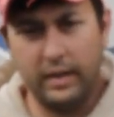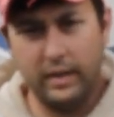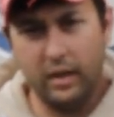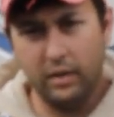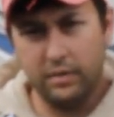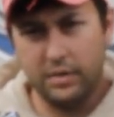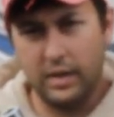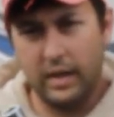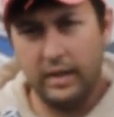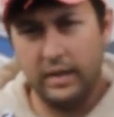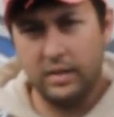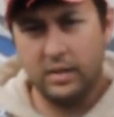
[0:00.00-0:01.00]
and the other
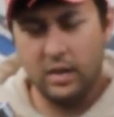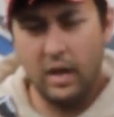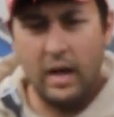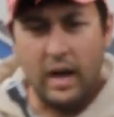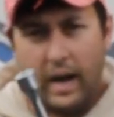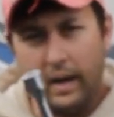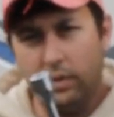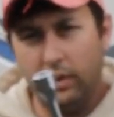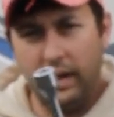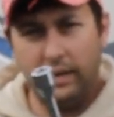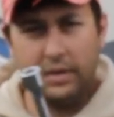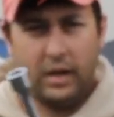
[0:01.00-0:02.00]
side is I
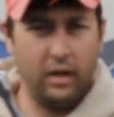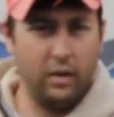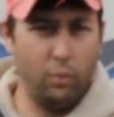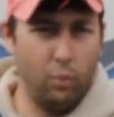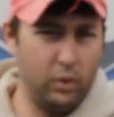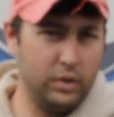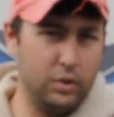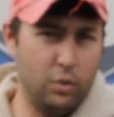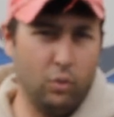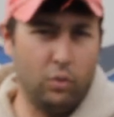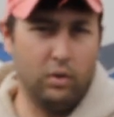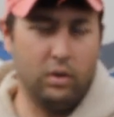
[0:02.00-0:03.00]
only have to carry one
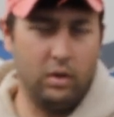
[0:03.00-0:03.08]
tool.